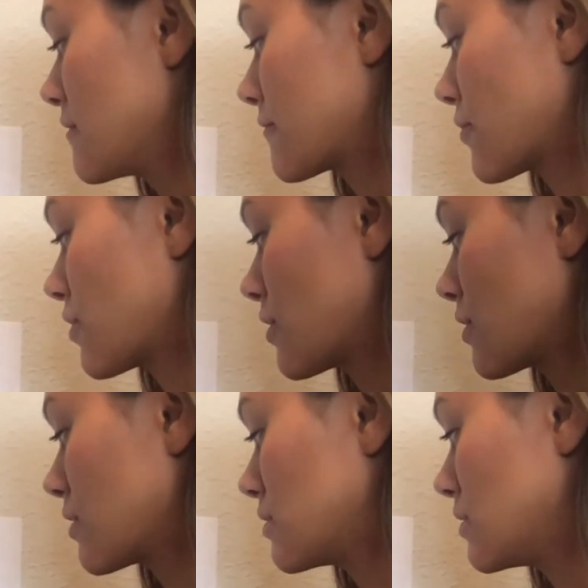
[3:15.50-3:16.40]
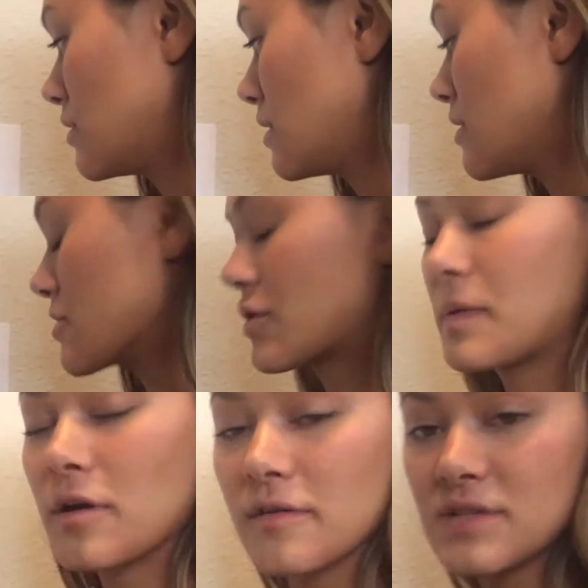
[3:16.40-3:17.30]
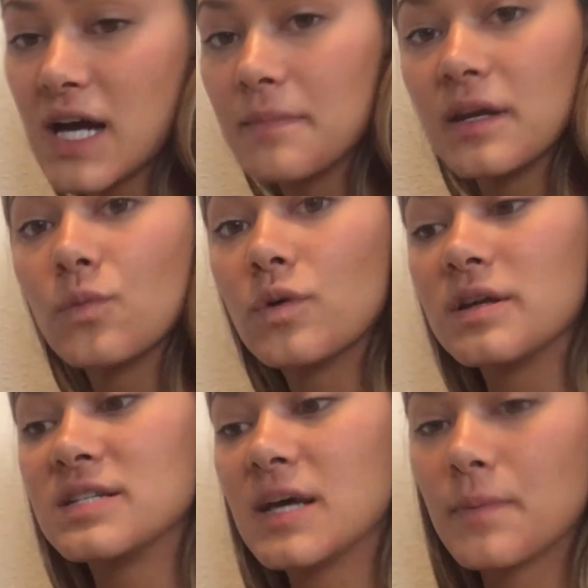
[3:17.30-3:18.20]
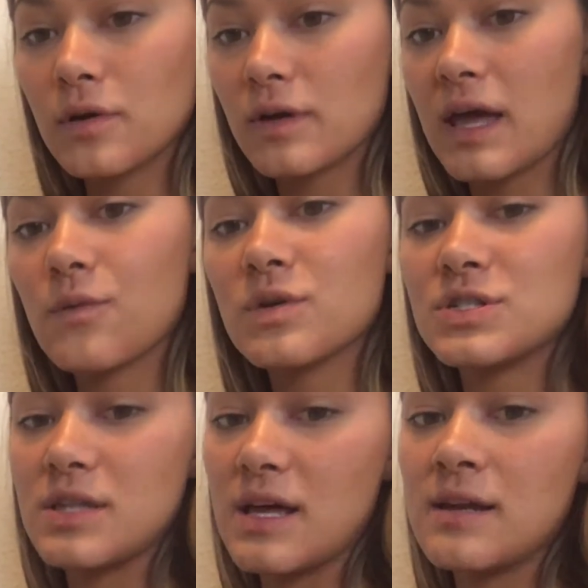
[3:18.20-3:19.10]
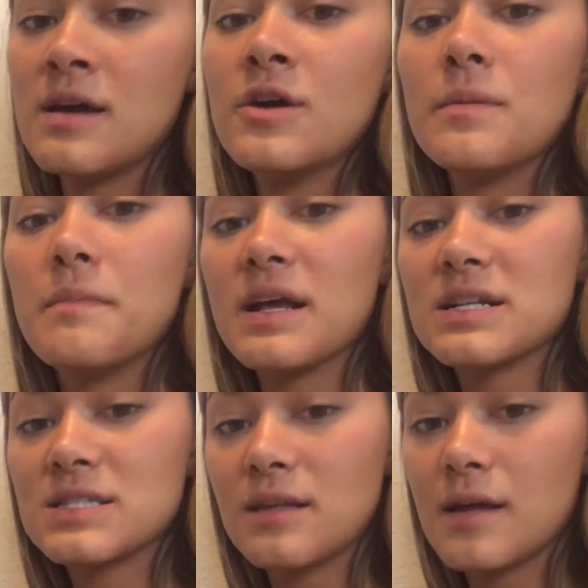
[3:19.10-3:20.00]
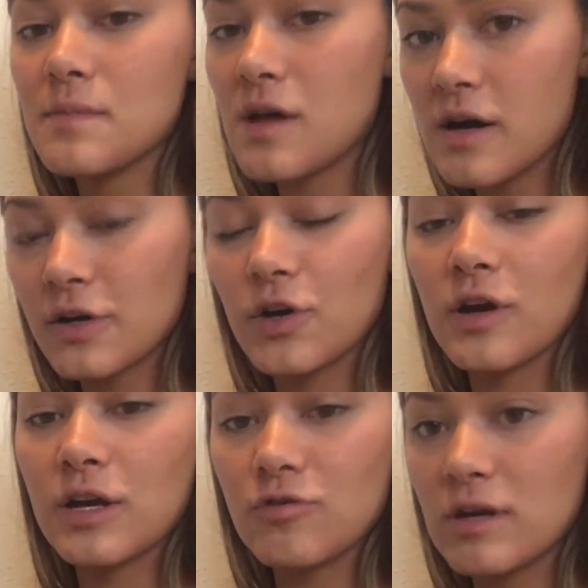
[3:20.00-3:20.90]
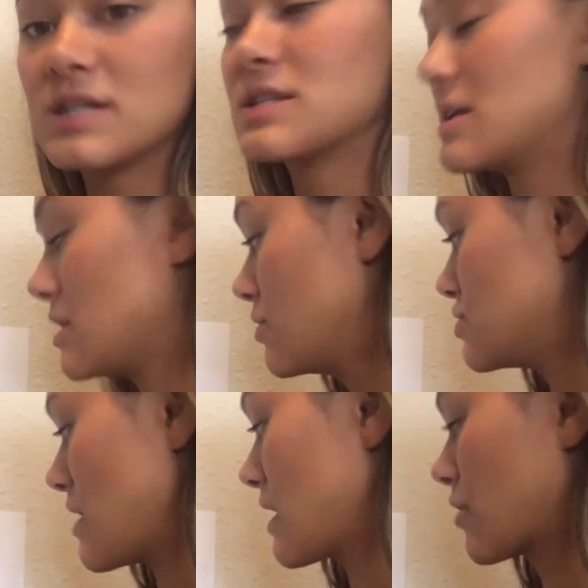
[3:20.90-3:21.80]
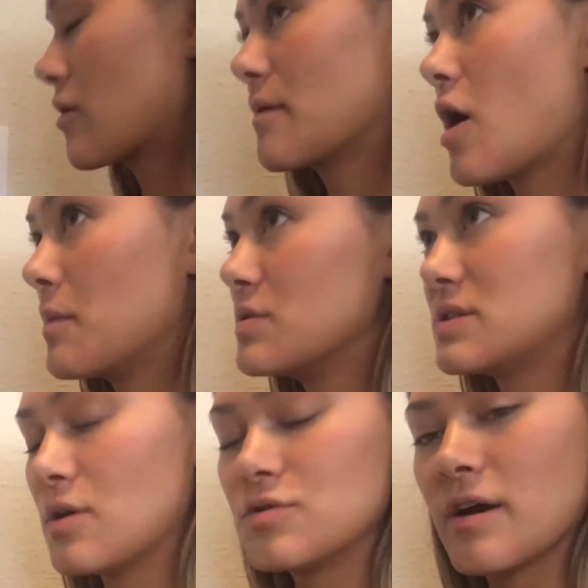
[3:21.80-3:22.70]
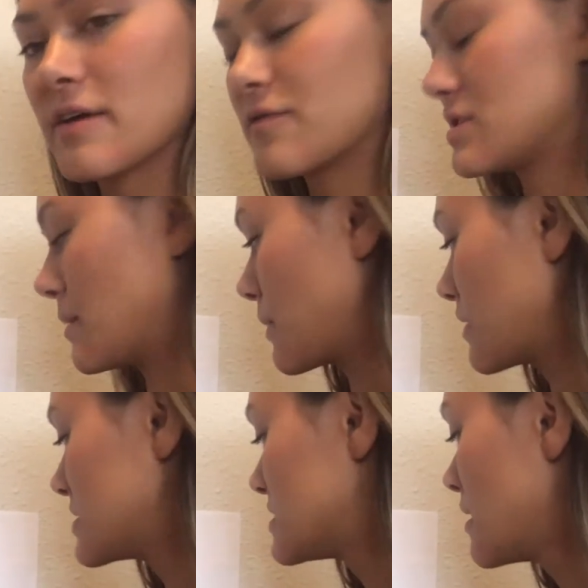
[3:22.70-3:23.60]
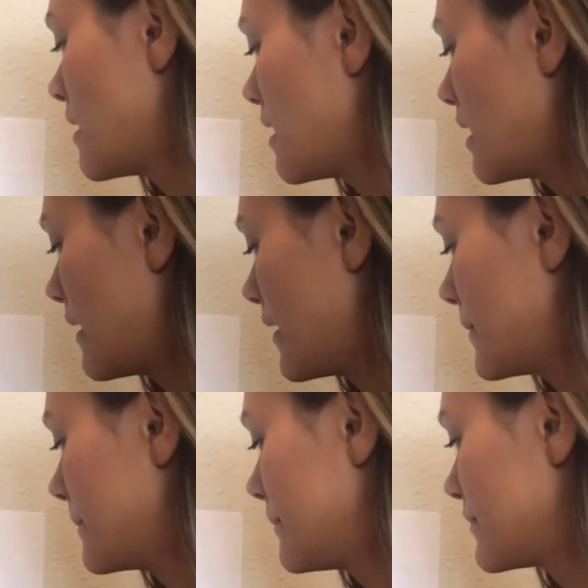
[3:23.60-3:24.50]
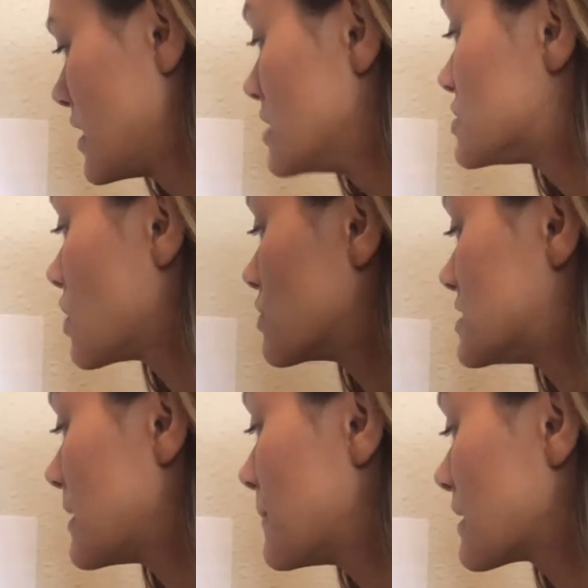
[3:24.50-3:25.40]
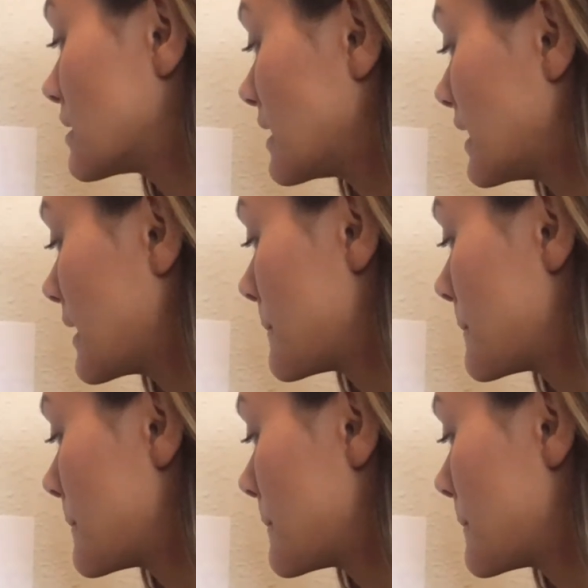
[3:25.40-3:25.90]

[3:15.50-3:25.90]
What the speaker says: for a longer period of time than it would in typical gait, which then makes the limb longer and creates that toe drag, or almost toe drag for some parts. So typically,